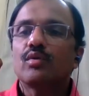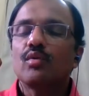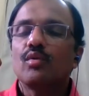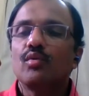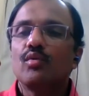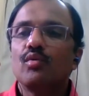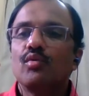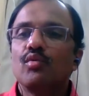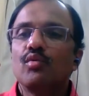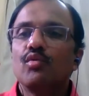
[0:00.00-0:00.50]

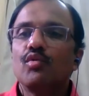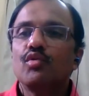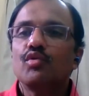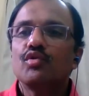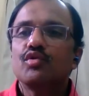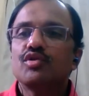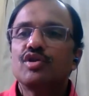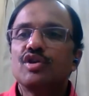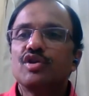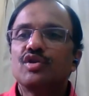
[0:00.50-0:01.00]

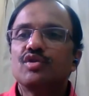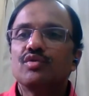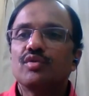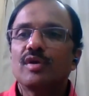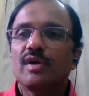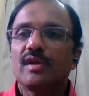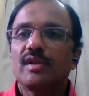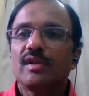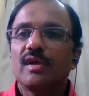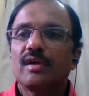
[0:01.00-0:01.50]
closely
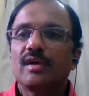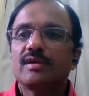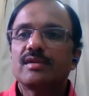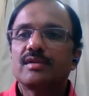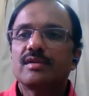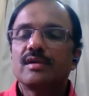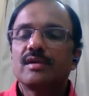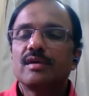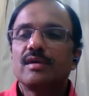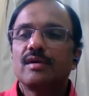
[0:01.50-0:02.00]
together,
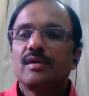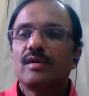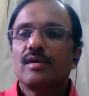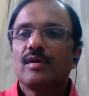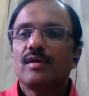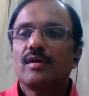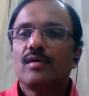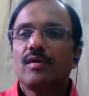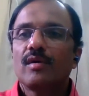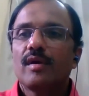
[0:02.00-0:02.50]

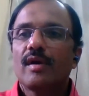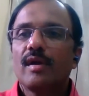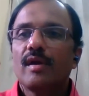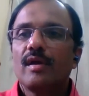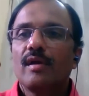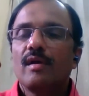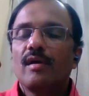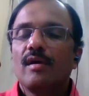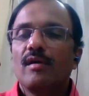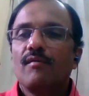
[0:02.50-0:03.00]
okay,
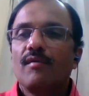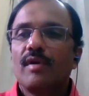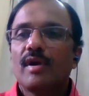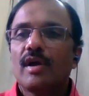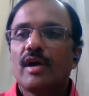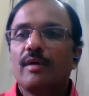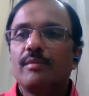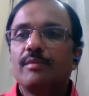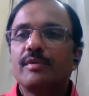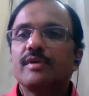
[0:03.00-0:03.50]

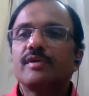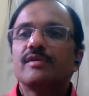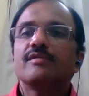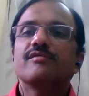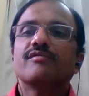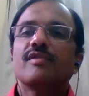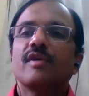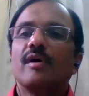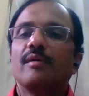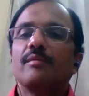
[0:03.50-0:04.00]
and coming
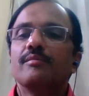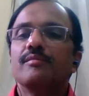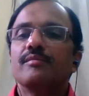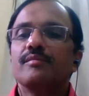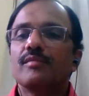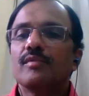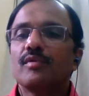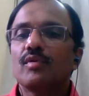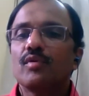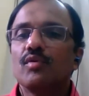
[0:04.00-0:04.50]

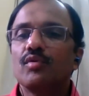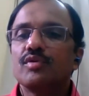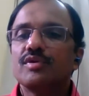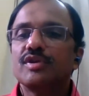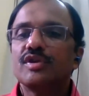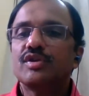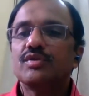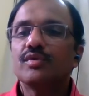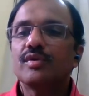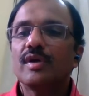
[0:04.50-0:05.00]
from
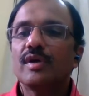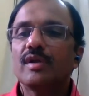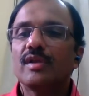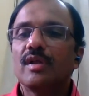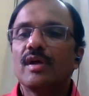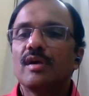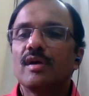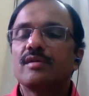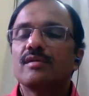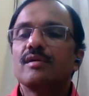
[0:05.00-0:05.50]
closely
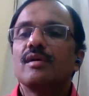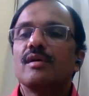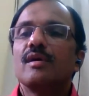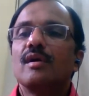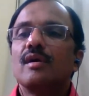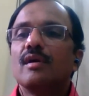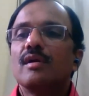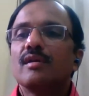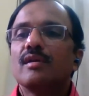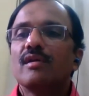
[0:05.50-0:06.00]
together,
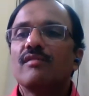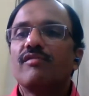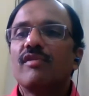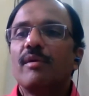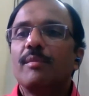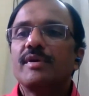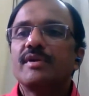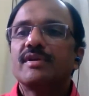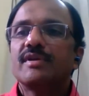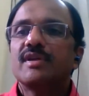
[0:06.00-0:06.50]
the
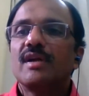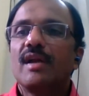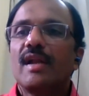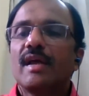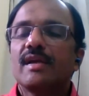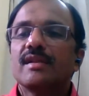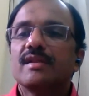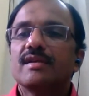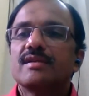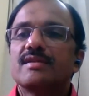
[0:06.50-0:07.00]
formation
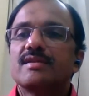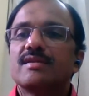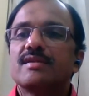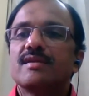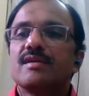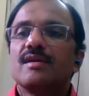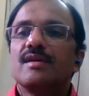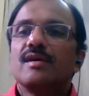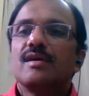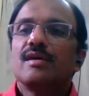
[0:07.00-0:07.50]
like this.